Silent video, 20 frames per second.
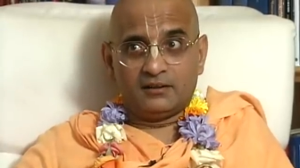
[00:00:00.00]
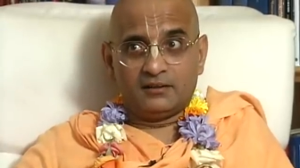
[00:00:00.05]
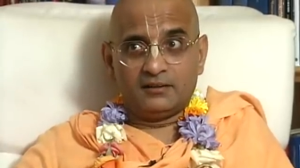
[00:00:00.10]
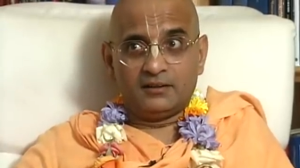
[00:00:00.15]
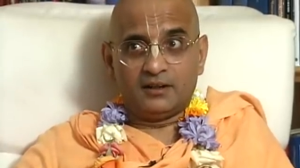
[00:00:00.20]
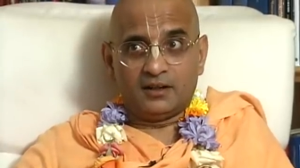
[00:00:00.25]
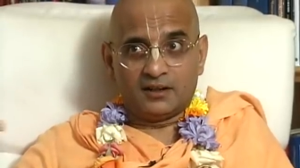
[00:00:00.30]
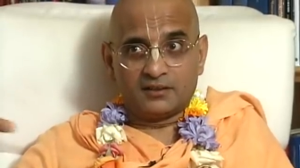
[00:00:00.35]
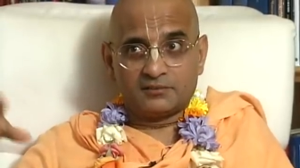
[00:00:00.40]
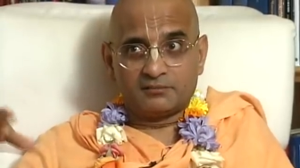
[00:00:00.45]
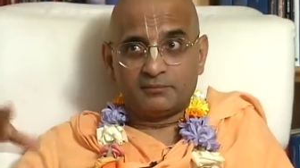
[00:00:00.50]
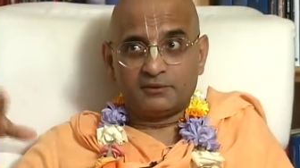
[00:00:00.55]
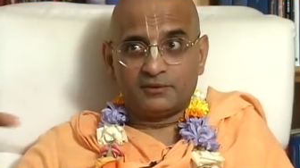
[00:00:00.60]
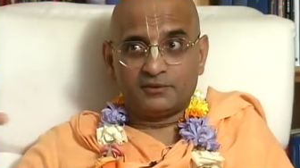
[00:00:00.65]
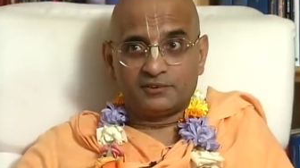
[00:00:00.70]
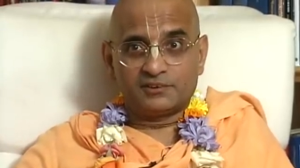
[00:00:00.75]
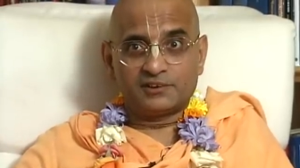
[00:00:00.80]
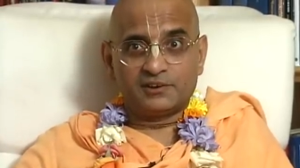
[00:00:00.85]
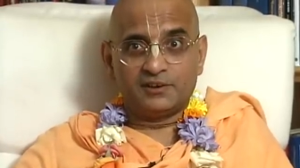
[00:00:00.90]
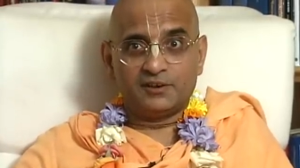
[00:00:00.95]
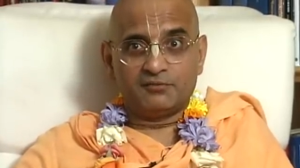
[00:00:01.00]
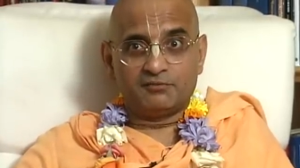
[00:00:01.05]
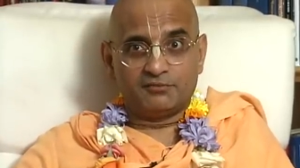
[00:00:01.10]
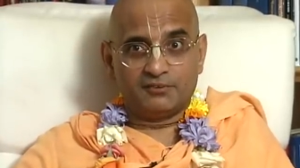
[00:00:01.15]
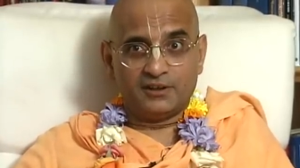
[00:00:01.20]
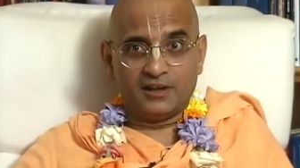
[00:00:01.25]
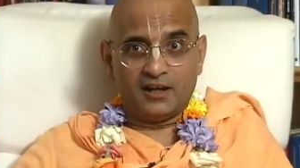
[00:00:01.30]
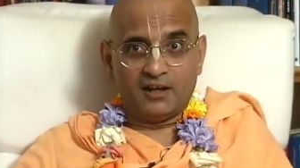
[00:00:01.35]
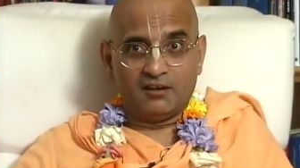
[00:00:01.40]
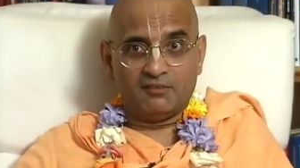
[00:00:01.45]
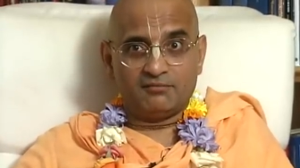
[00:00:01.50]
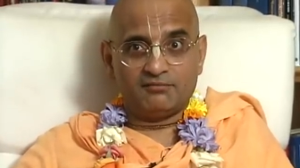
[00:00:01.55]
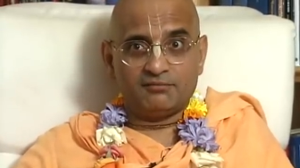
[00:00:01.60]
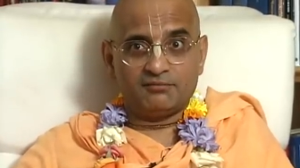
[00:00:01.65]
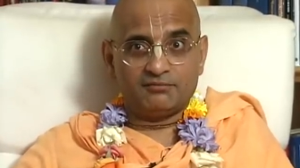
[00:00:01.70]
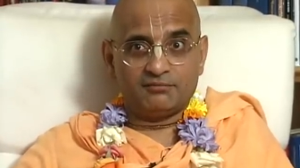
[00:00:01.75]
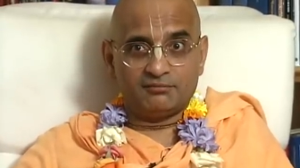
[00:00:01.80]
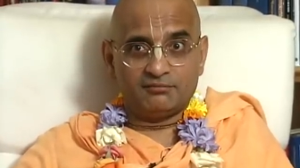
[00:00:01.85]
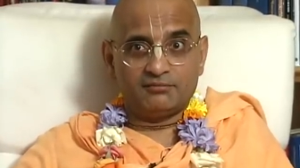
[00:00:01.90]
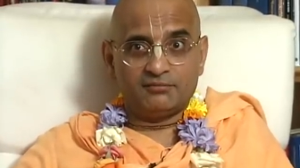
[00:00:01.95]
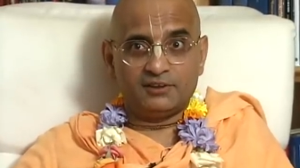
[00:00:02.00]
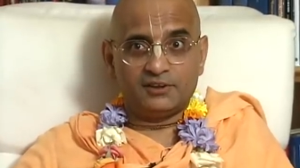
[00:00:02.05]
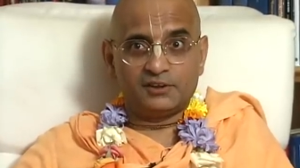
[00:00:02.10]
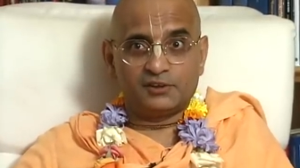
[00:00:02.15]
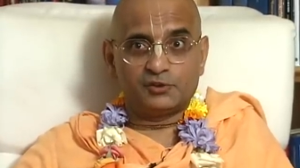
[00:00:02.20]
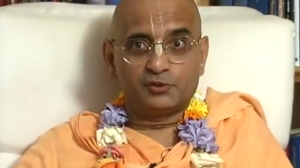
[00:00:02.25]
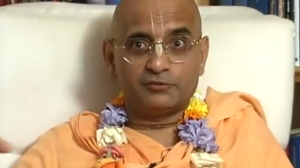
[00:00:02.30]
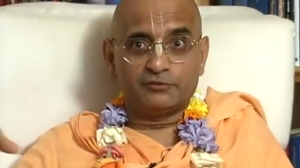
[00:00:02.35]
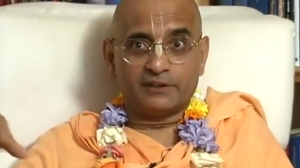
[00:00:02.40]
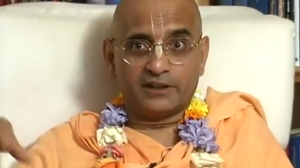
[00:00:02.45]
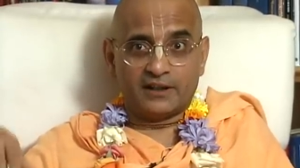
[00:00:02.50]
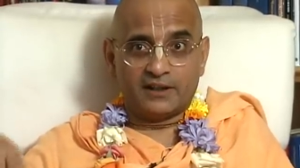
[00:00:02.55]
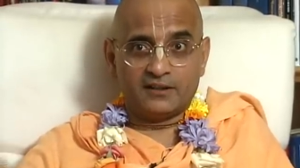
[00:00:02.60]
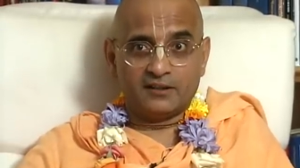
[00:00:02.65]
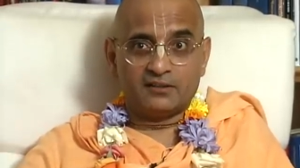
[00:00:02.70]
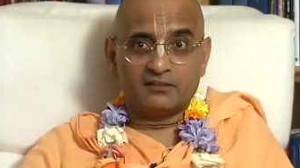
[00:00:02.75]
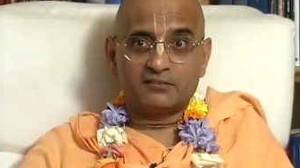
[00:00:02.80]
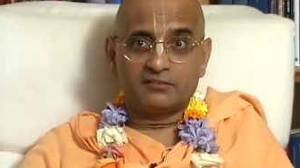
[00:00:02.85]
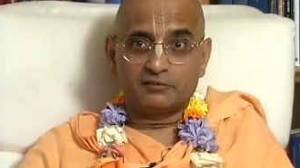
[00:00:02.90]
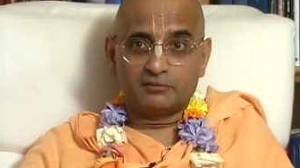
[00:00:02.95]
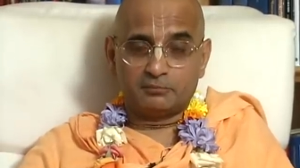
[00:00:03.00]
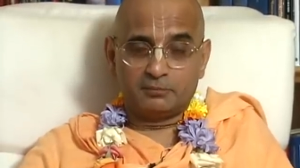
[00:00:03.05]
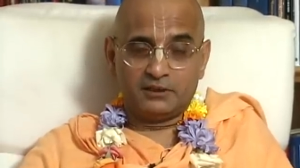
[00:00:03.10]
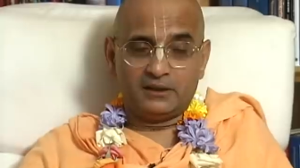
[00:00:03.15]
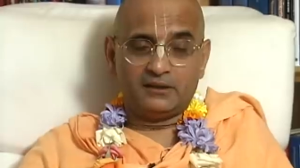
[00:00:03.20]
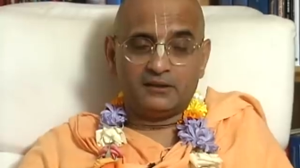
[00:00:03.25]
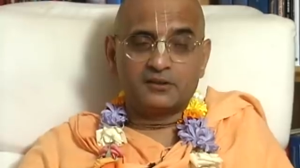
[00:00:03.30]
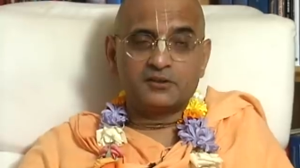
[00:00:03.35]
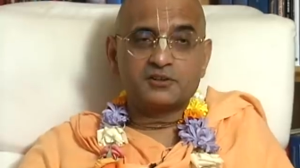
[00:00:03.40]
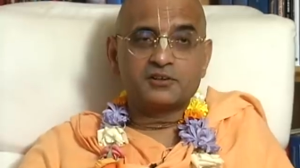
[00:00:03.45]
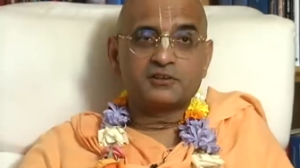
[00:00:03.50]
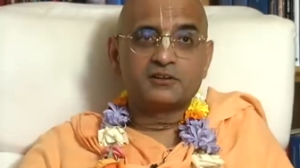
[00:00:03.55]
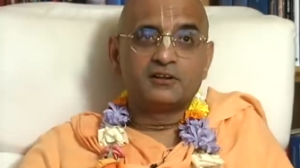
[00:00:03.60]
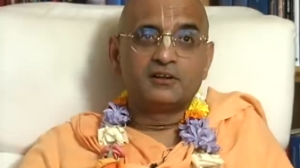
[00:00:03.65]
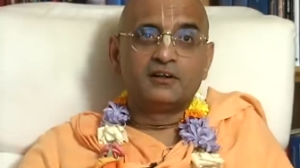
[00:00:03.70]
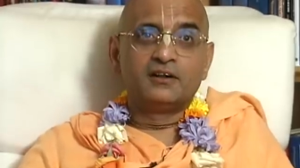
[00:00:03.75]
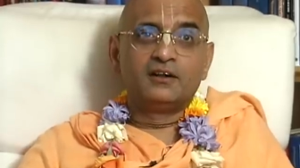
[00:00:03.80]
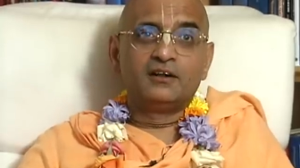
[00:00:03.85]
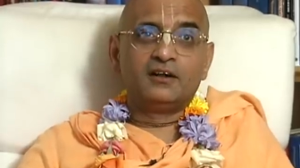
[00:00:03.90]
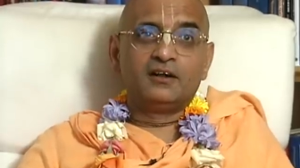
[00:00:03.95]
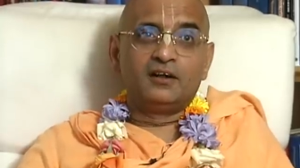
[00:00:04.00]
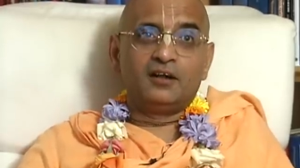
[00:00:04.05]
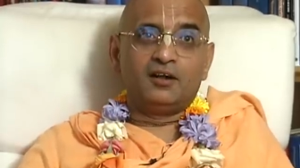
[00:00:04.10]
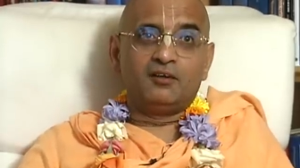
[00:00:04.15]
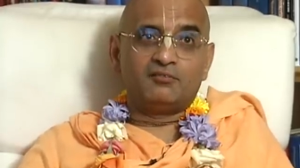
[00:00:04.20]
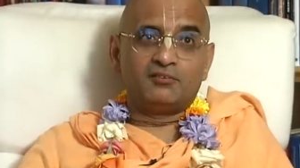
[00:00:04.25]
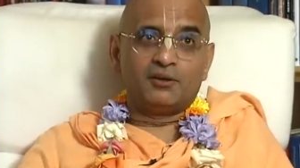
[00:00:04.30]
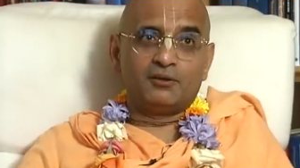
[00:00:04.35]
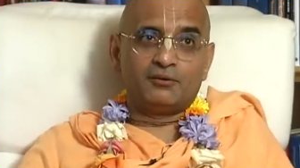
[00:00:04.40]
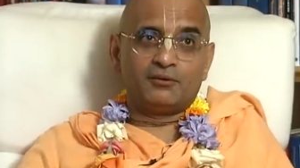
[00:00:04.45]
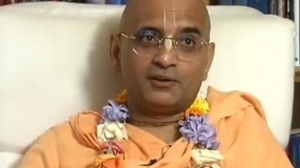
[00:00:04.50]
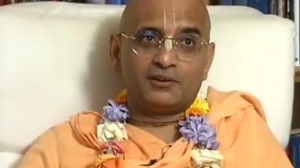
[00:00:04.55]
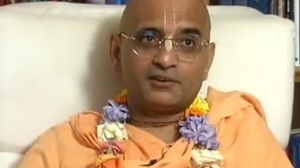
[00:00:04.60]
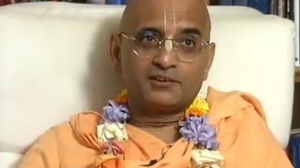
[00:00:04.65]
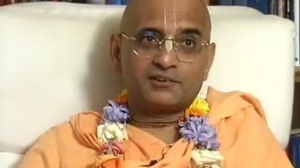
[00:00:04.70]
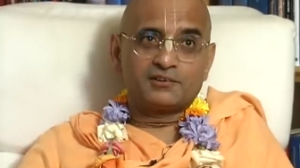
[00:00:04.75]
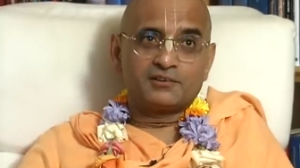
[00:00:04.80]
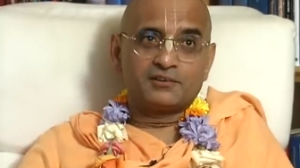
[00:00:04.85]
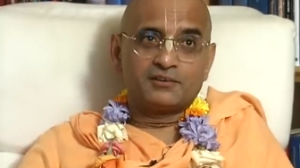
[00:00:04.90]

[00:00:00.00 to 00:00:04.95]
He asked me to see if we have these two varieties of spinach, if there was